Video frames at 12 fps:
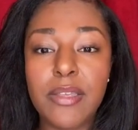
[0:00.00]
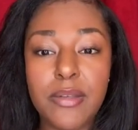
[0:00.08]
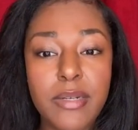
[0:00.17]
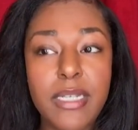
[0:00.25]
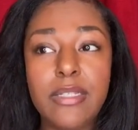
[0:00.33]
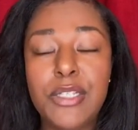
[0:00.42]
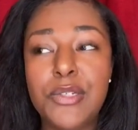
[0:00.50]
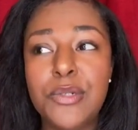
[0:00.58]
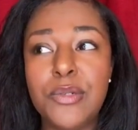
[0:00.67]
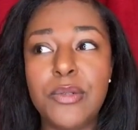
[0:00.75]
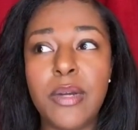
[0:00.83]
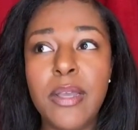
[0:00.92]
you need
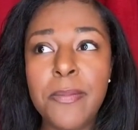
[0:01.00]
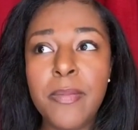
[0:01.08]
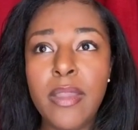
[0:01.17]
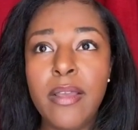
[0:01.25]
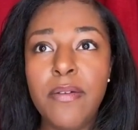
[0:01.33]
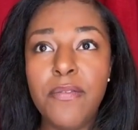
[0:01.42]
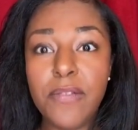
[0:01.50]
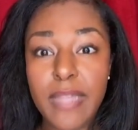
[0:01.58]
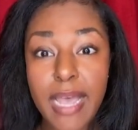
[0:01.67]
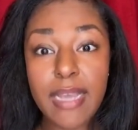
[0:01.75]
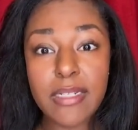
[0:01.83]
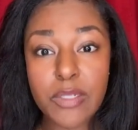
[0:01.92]
to
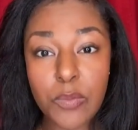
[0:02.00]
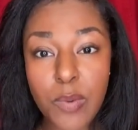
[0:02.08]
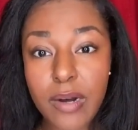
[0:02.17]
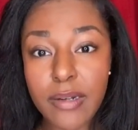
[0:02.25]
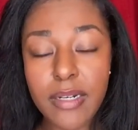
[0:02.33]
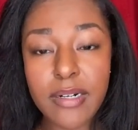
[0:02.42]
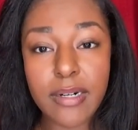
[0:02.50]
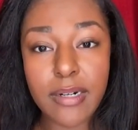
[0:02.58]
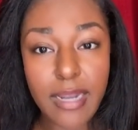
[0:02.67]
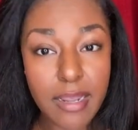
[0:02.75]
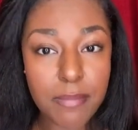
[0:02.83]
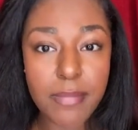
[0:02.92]
flex while you're
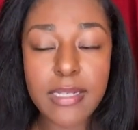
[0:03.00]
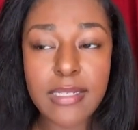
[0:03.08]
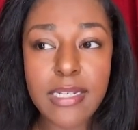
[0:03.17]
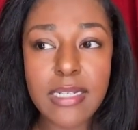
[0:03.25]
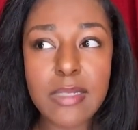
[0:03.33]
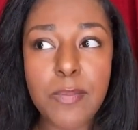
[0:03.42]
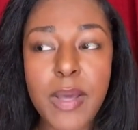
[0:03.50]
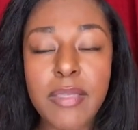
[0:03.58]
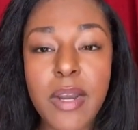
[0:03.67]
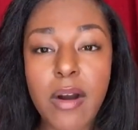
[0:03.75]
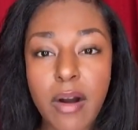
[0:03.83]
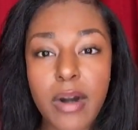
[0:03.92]
in business, but
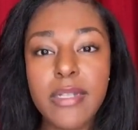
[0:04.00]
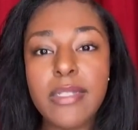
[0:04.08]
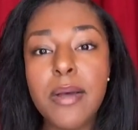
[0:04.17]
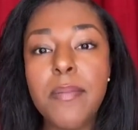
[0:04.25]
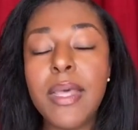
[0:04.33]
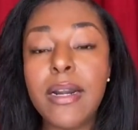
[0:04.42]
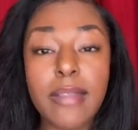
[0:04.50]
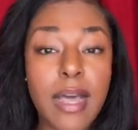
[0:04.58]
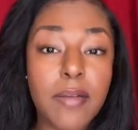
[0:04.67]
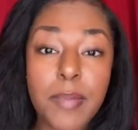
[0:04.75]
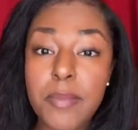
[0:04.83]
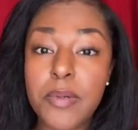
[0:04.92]
there are some that a
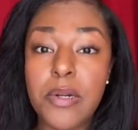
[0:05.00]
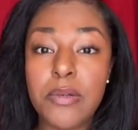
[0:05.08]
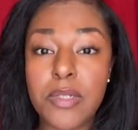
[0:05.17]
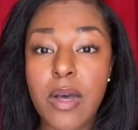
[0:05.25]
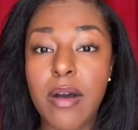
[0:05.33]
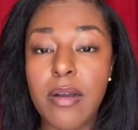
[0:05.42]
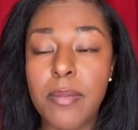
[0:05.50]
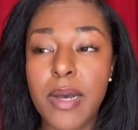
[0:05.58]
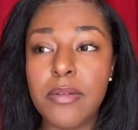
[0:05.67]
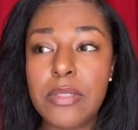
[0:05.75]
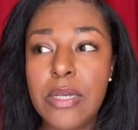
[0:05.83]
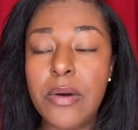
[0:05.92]
lot of people don't talk
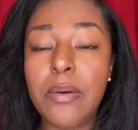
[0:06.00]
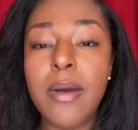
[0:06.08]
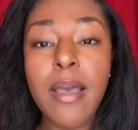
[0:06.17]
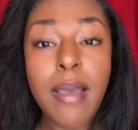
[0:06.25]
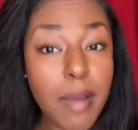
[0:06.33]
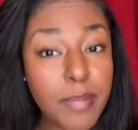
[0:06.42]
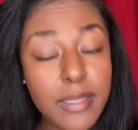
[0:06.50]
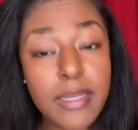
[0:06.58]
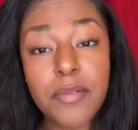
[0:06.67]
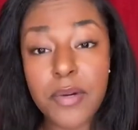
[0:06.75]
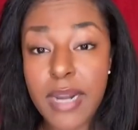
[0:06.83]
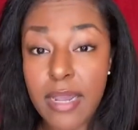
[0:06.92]
about. So I
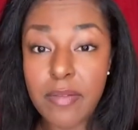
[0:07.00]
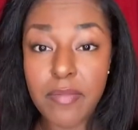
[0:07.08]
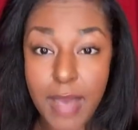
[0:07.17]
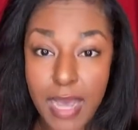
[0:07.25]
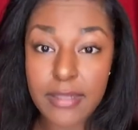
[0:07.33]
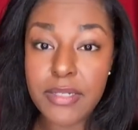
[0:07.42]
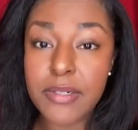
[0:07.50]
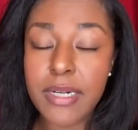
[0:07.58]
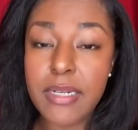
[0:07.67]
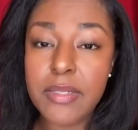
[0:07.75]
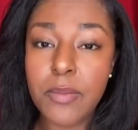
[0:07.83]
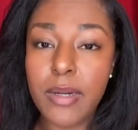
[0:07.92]
believe creative
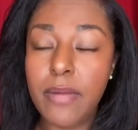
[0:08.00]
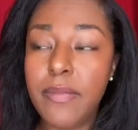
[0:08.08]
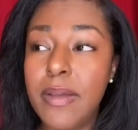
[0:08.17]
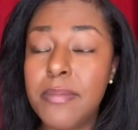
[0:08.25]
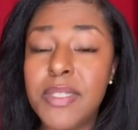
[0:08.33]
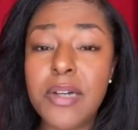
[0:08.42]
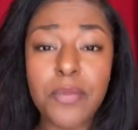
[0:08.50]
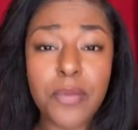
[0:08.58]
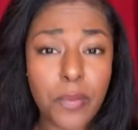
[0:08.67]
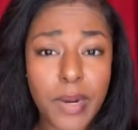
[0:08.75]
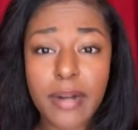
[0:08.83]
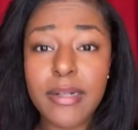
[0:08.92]
mastery is one of them.
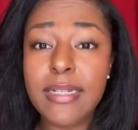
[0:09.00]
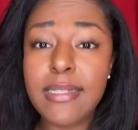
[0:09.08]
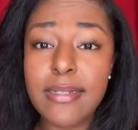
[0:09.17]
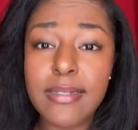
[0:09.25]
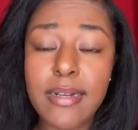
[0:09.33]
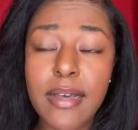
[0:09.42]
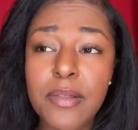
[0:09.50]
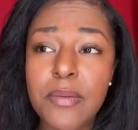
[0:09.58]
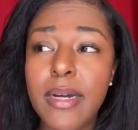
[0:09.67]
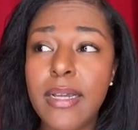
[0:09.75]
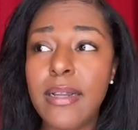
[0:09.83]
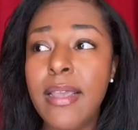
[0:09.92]
Self-awareness is another
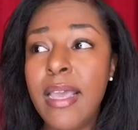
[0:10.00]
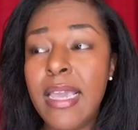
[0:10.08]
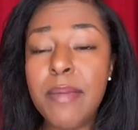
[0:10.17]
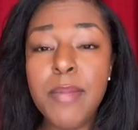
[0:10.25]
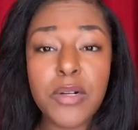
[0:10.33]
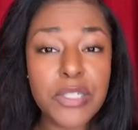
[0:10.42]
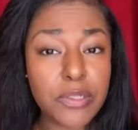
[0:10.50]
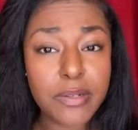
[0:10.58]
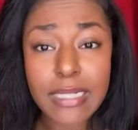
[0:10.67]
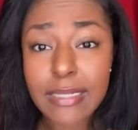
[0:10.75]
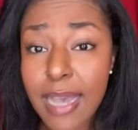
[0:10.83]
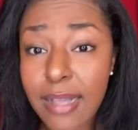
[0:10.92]
one. Emotional
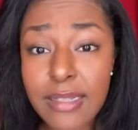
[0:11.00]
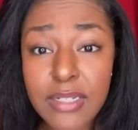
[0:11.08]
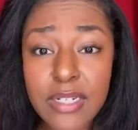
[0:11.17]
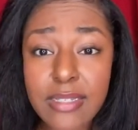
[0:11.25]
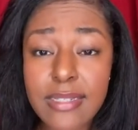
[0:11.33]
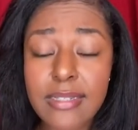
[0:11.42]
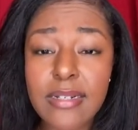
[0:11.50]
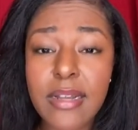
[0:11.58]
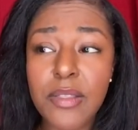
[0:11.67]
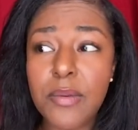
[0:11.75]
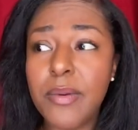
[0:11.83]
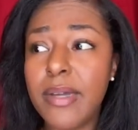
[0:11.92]
intelligence is
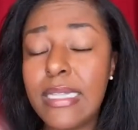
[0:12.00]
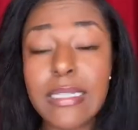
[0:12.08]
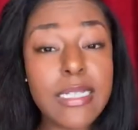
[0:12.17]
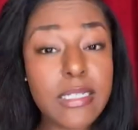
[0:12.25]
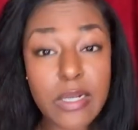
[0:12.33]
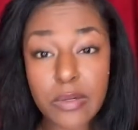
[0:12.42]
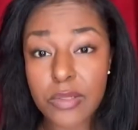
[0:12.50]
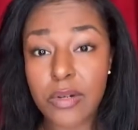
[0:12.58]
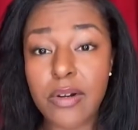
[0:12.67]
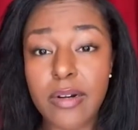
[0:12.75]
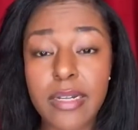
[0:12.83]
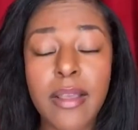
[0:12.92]
another one. The list goes
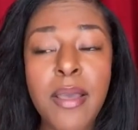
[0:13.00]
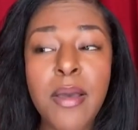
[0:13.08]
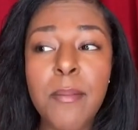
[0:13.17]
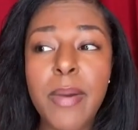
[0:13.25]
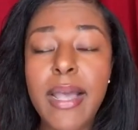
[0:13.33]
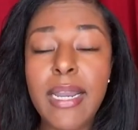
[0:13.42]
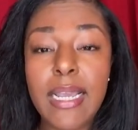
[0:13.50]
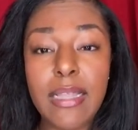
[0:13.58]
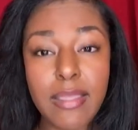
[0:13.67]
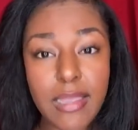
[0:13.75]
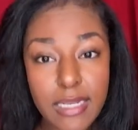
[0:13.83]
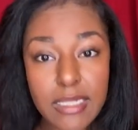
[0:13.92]
on. But
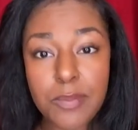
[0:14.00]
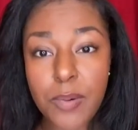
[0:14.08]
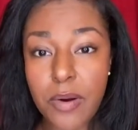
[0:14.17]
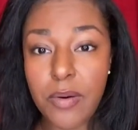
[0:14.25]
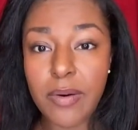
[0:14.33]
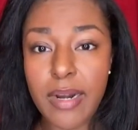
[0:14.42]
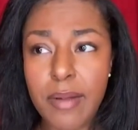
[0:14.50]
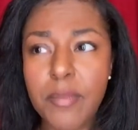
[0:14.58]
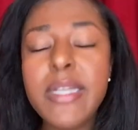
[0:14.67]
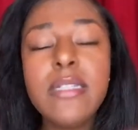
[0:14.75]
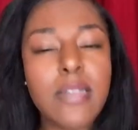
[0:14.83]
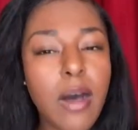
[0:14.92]
in this program,
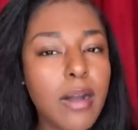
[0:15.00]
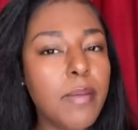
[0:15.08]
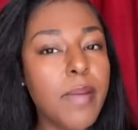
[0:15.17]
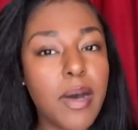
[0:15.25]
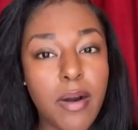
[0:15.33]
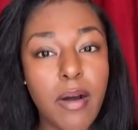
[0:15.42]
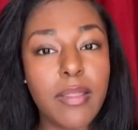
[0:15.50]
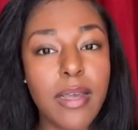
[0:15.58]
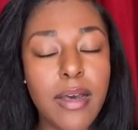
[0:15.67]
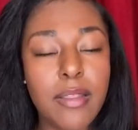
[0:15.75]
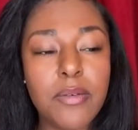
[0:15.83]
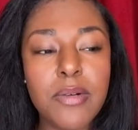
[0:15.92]
we talk about all
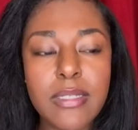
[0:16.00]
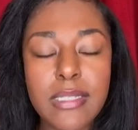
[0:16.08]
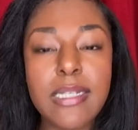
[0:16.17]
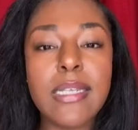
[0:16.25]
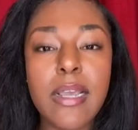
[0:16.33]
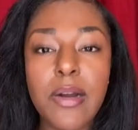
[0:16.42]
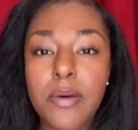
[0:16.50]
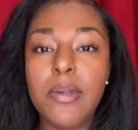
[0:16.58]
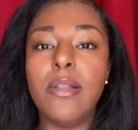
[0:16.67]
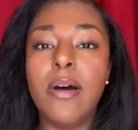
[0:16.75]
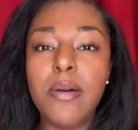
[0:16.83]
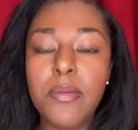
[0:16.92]
the other ones because they go
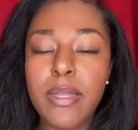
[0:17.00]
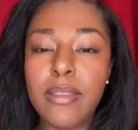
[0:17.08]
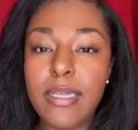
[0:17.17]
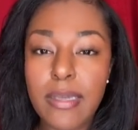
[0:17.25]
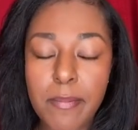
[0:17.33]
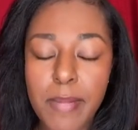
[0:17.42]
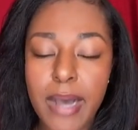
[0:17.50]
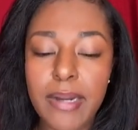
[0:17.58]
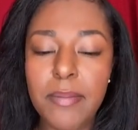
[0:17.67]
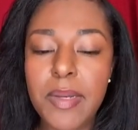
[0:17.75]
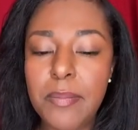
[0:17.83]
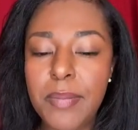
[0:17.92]
along with the
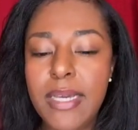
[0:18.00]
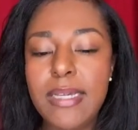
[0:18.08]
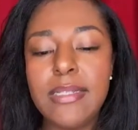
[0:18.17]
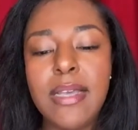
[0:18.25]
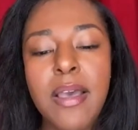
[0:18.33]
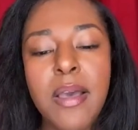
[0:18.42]
embodiment piece.